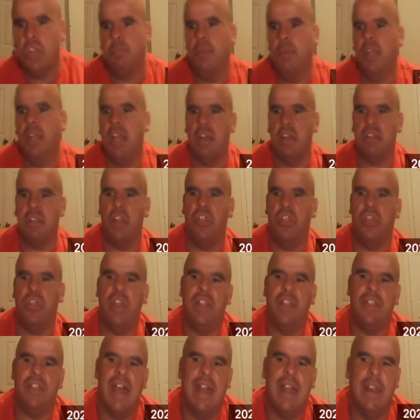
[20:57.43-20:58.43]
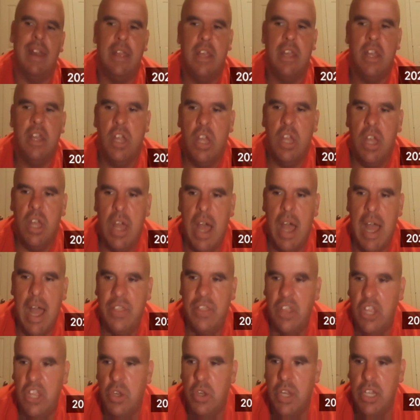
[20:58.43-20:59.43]
because I think
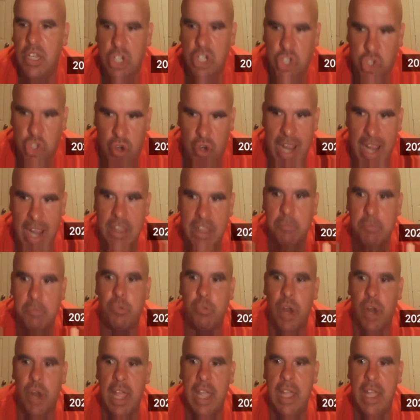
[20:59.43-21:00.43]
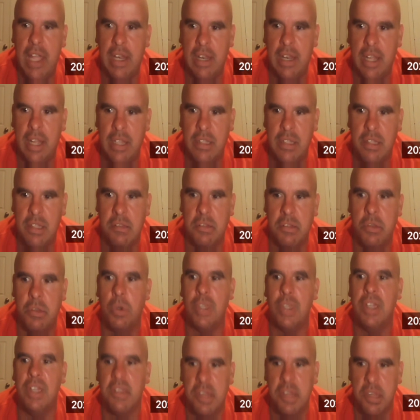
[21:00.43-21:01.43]
you need to train the brain into
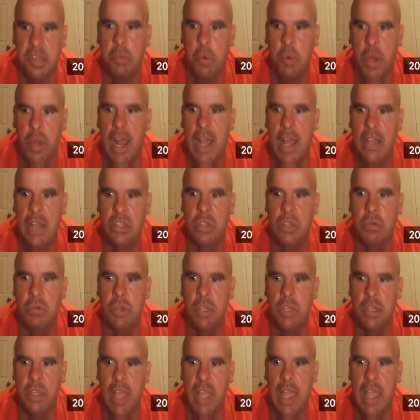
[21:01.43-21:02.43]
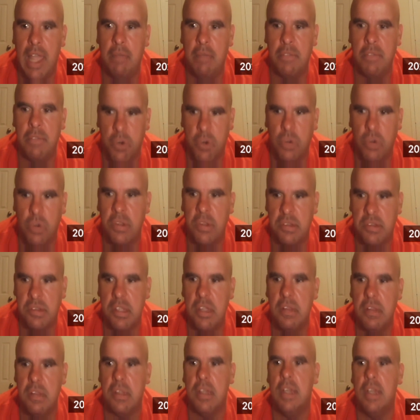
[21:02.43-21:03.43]
doing this is what I do in games during the
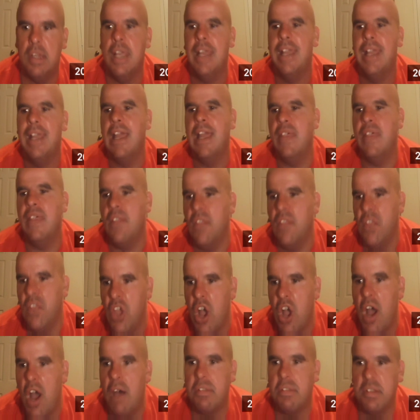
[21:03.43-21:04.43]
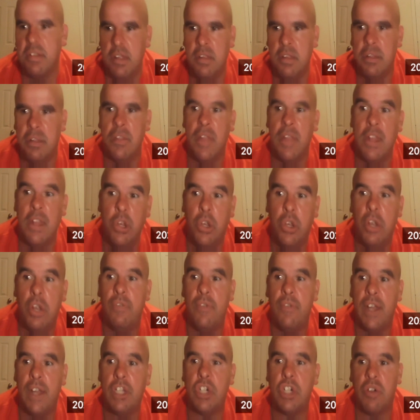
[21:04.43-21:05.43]
season. And then off season, then you could
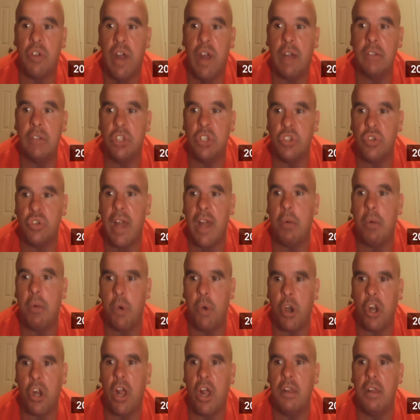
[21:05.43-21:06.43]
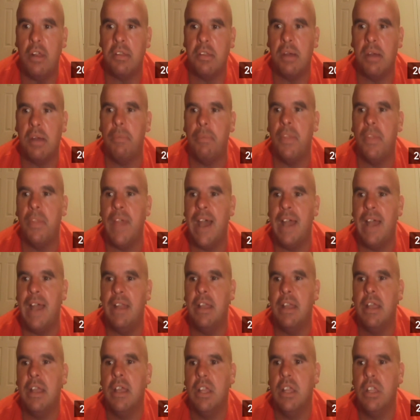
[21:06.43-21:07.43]
venture out to try to work on something that
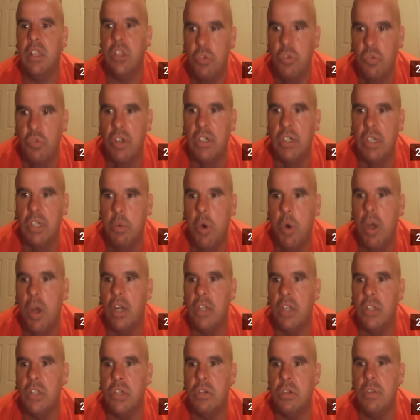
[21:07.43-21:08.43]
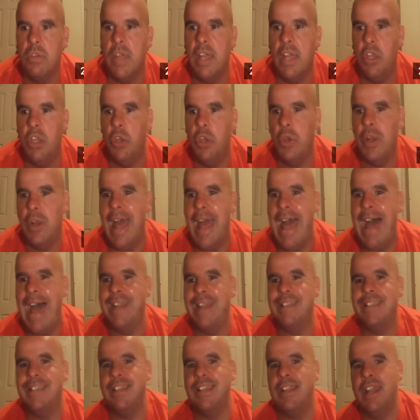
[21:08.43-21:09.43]
you really want to do that you could add
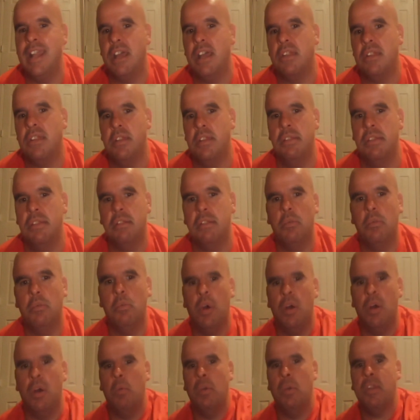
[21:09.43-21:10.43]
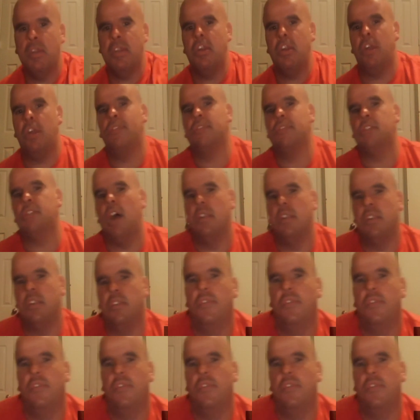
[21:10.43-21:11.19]
to the next season. What's your philosophy?